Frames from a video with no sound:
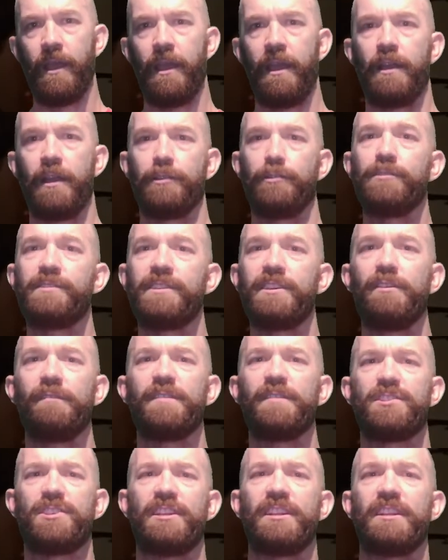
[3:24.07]
Losing your
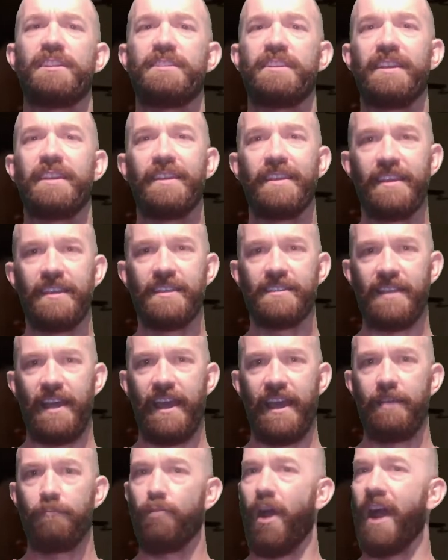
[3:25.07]
virginity is
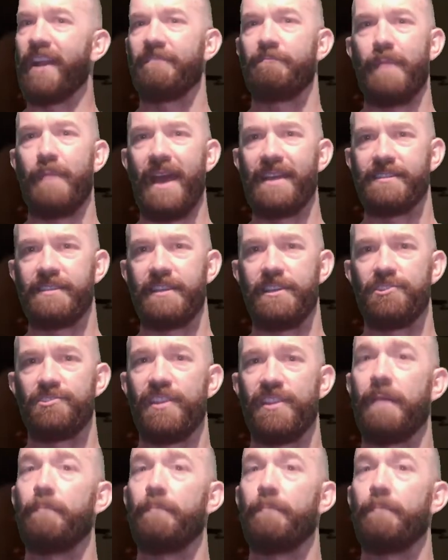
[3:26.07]
a rite of passage that